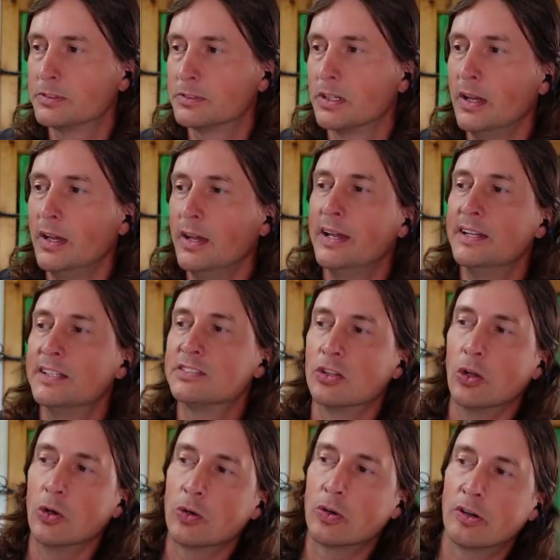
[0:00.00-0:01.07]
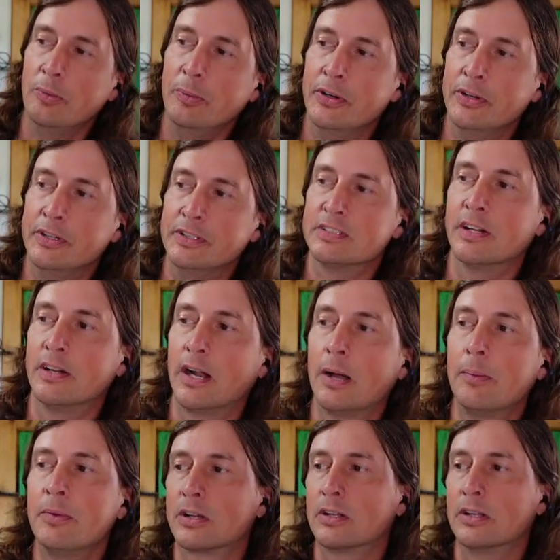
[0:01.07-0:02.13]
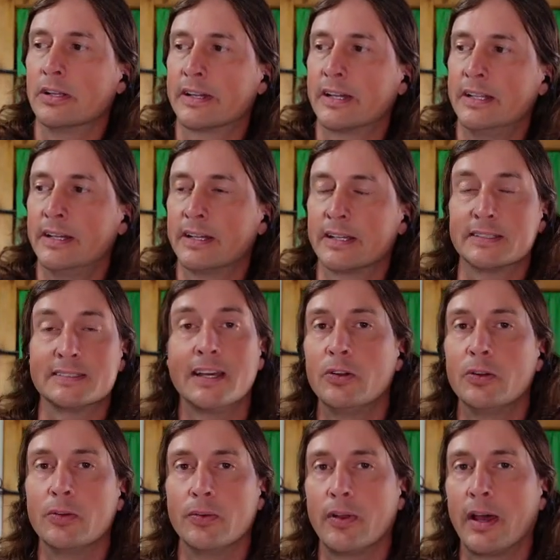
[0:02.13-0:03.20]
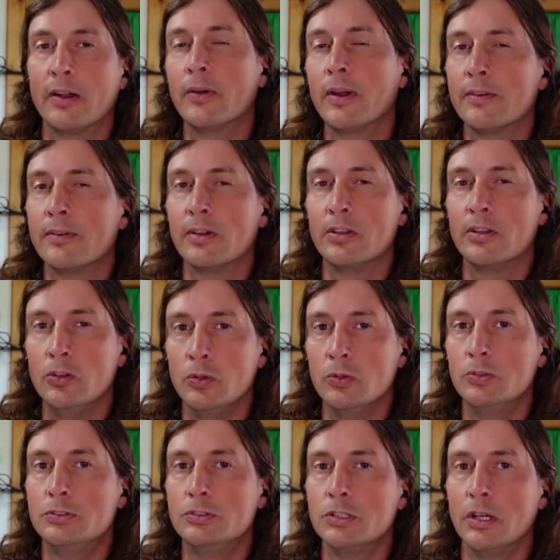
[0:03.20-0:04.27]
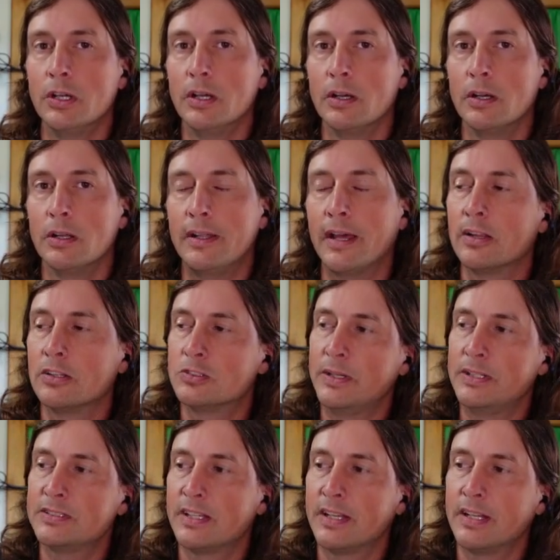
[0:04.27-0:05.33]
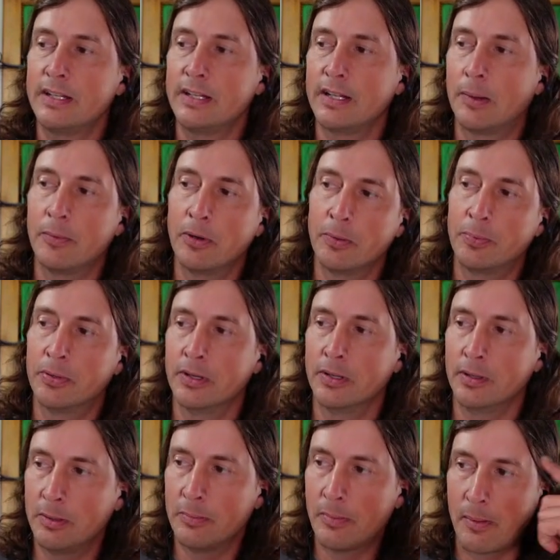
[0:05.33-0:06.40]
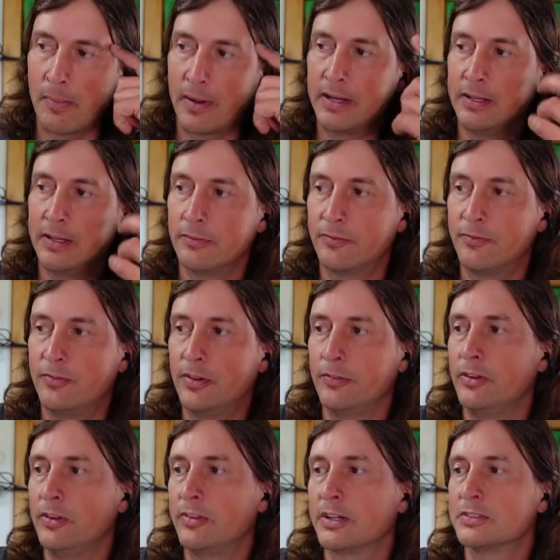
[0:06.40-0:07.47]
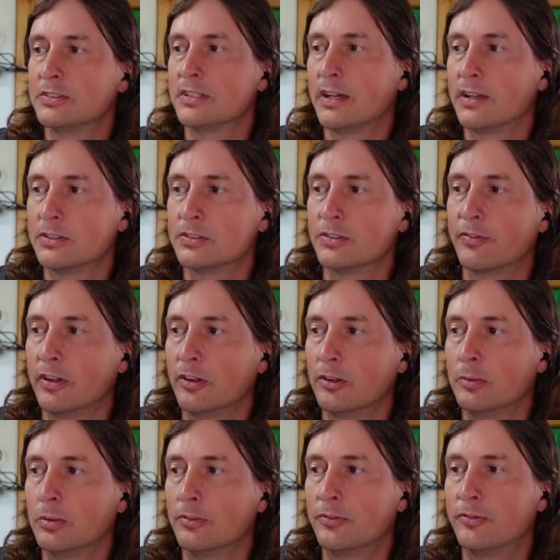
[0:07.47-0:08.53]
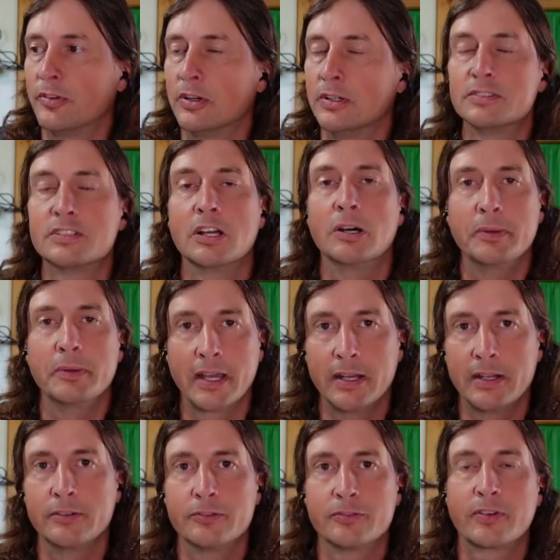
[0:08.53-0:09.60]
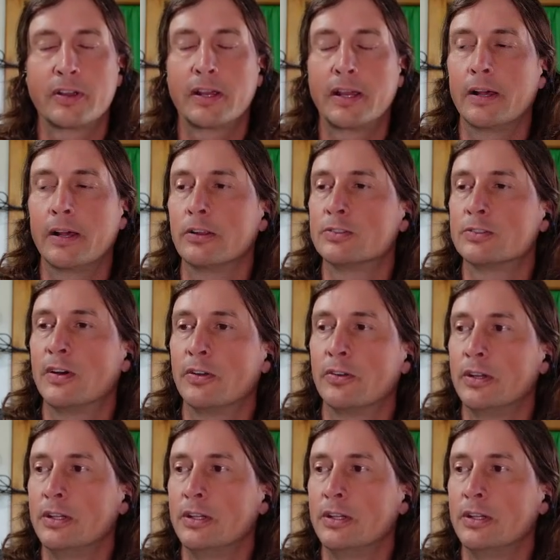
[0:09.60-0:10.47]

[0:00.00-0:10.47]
times is the local community center. I'm gonna click on that because I don't have a huge knowledge base on it. I'm gonna put in my mind $50,000 available funds coming out of Cardano